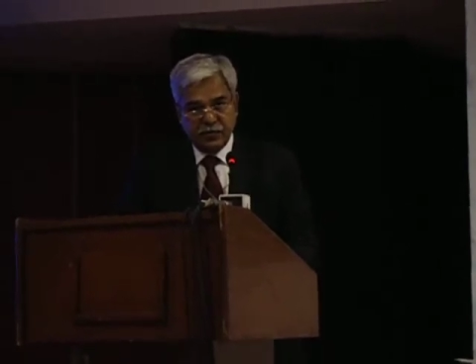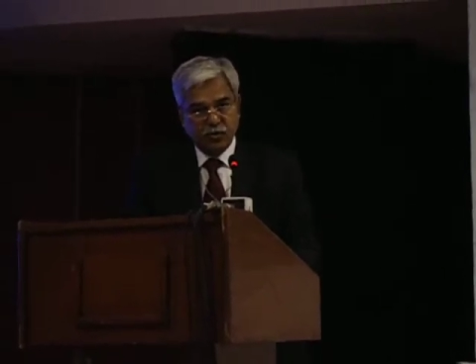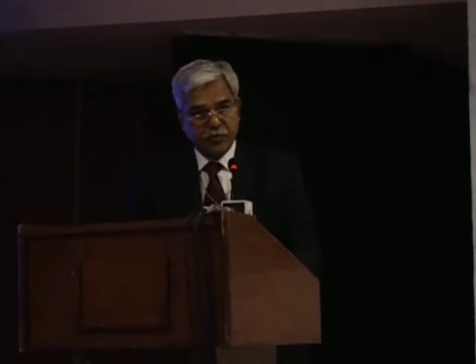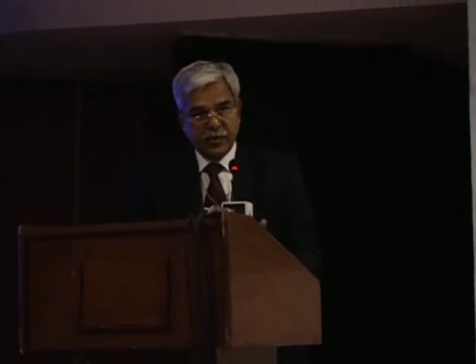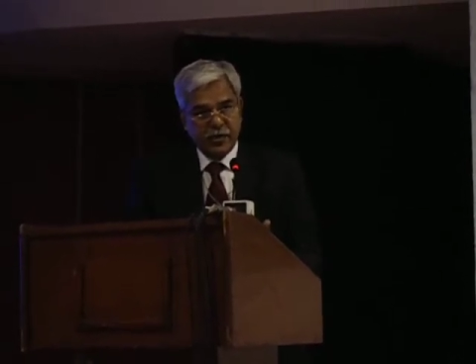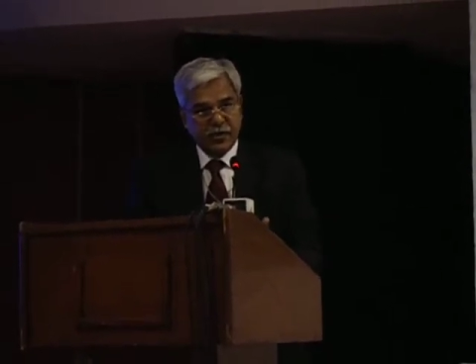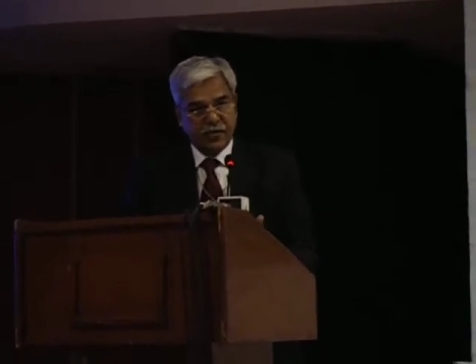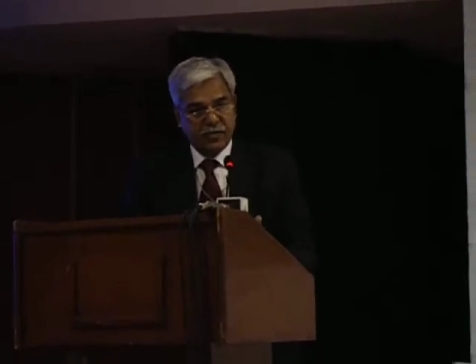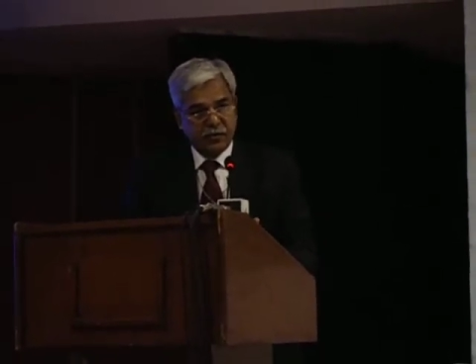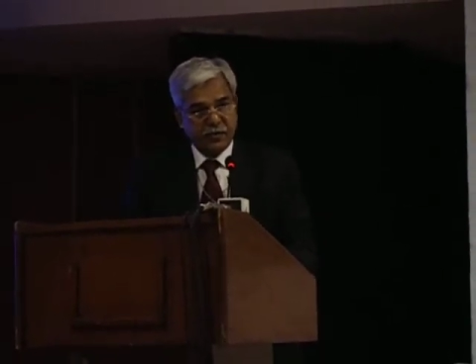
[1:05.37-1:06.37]
Copenhagen
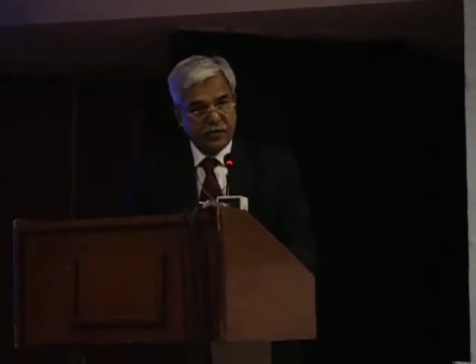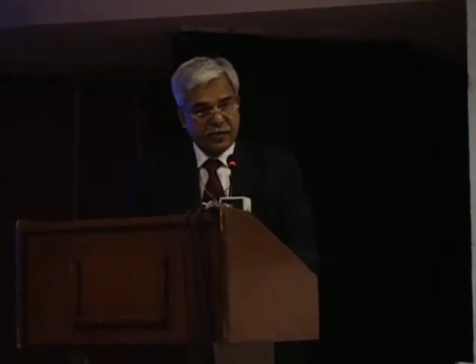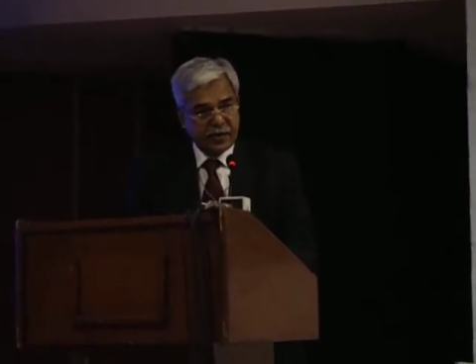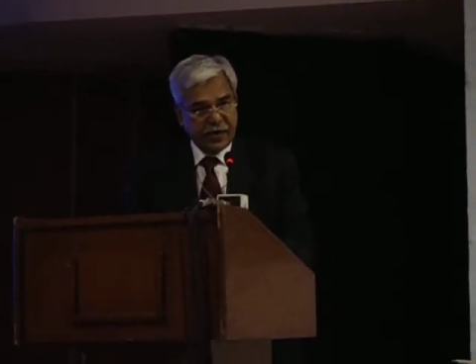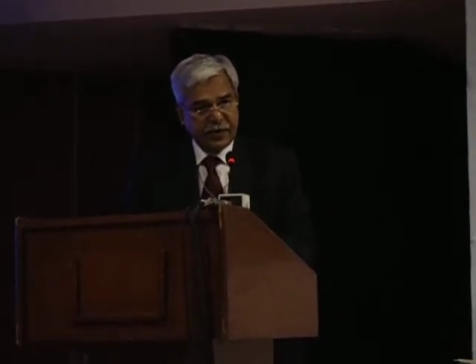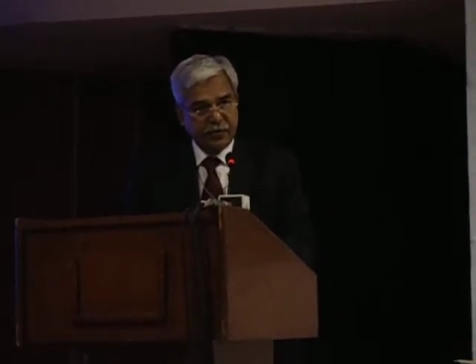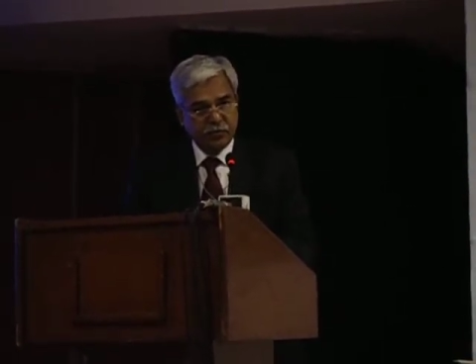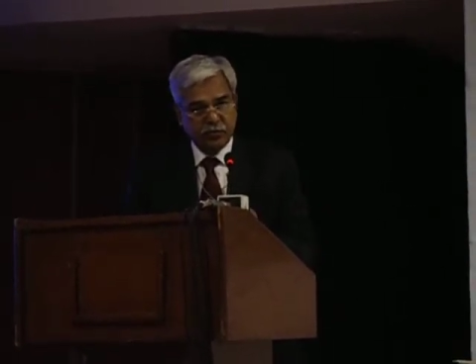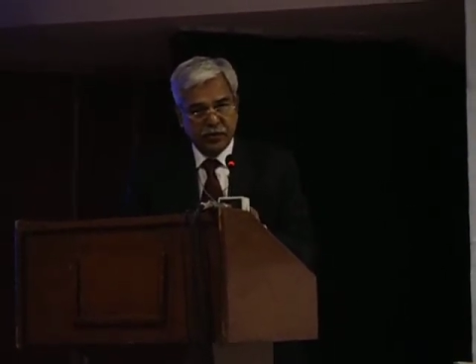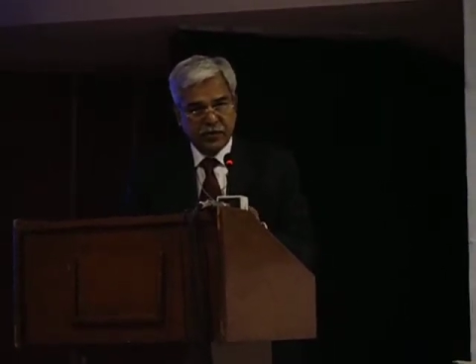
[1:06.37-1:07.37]
Accord tried
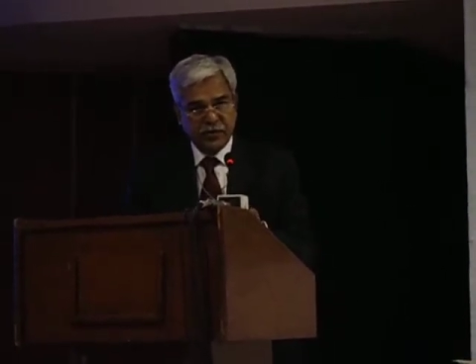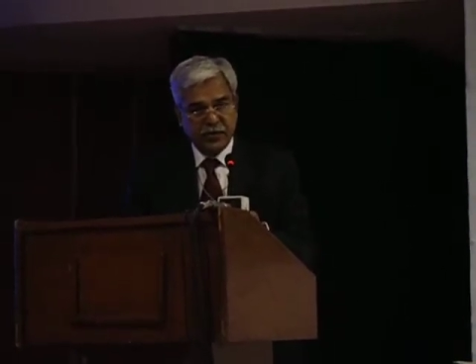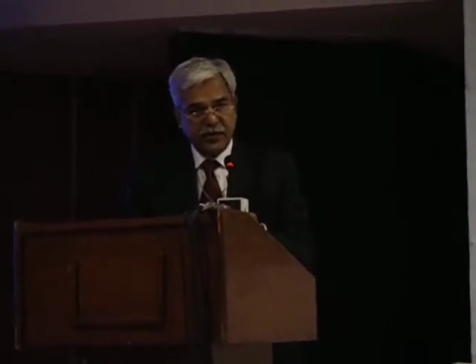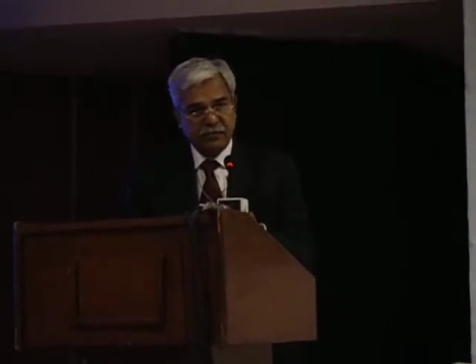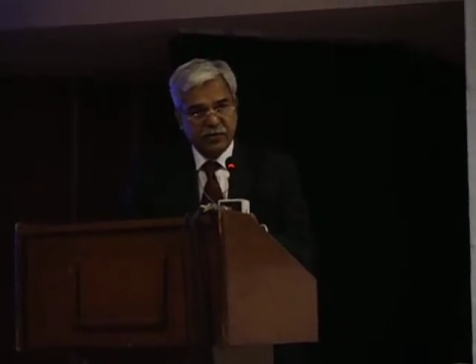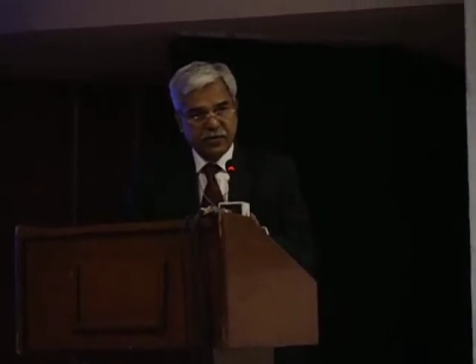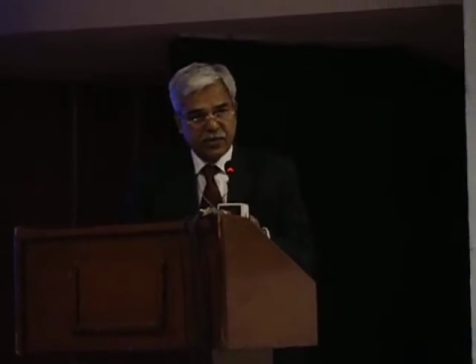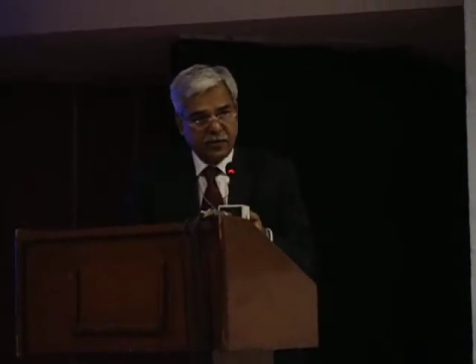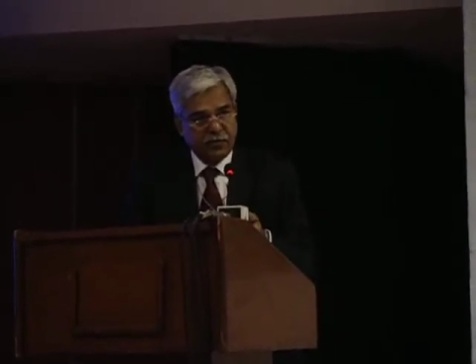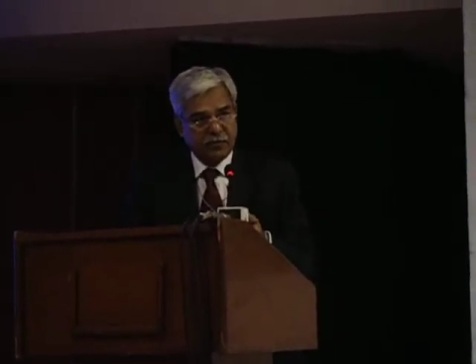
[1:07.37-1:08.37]
to deal with
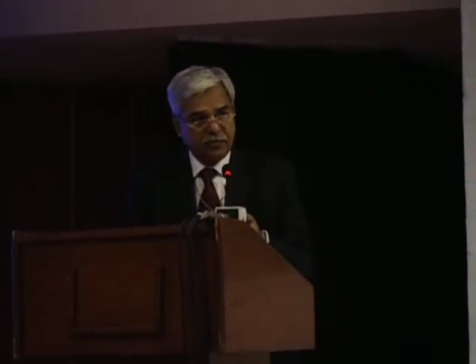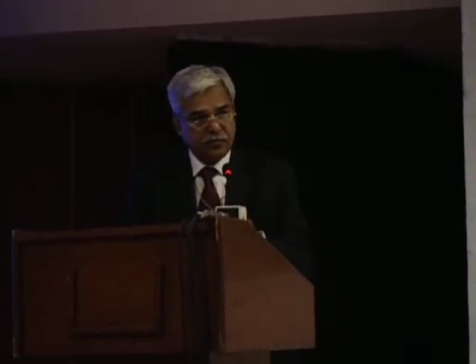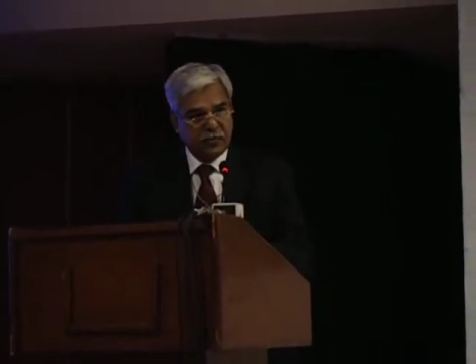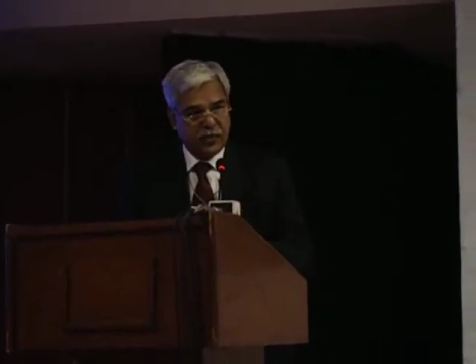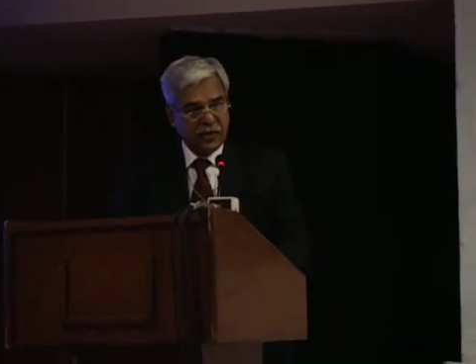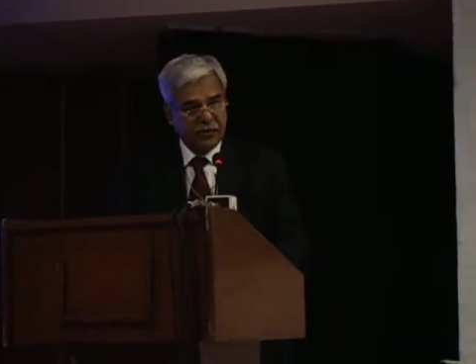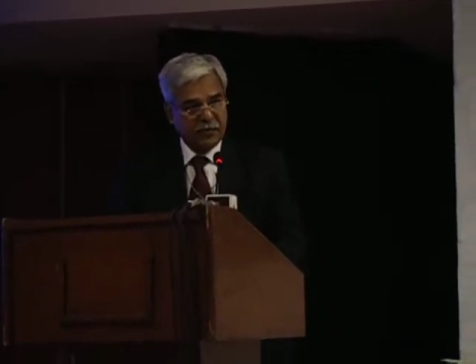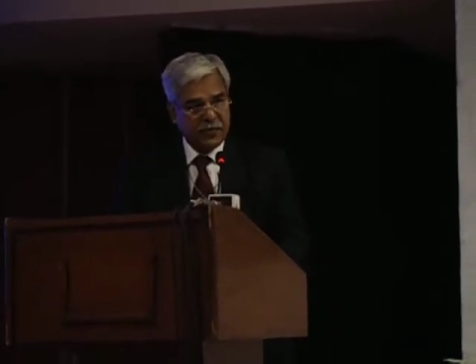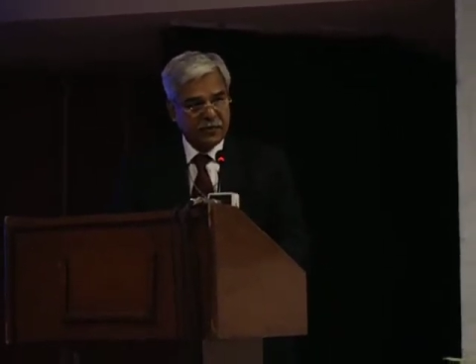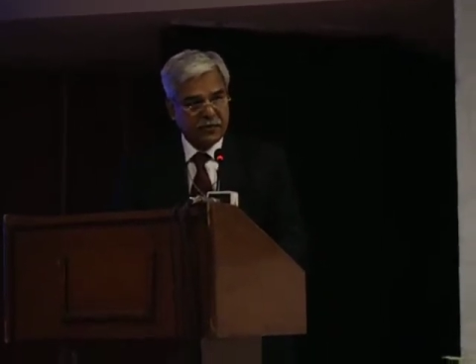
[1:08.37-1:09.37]
some of those
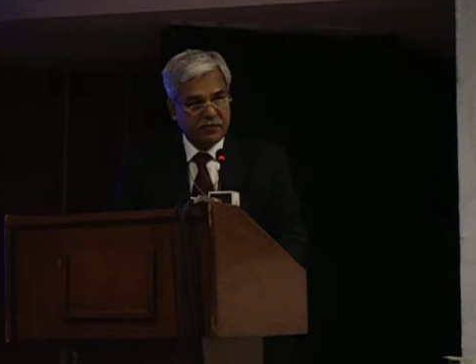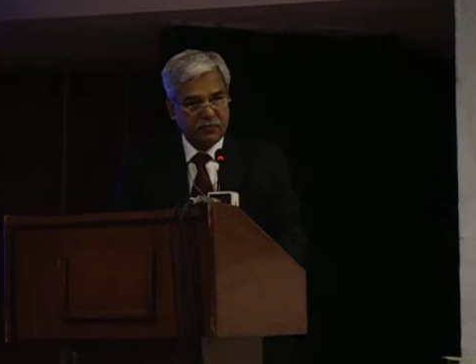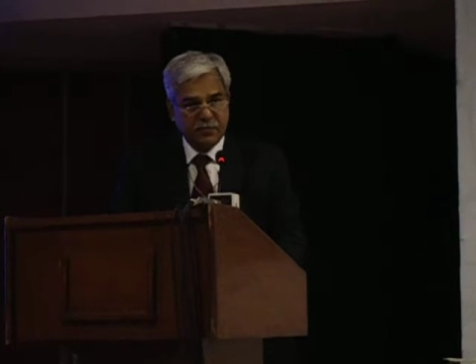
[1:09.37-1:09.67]
elements.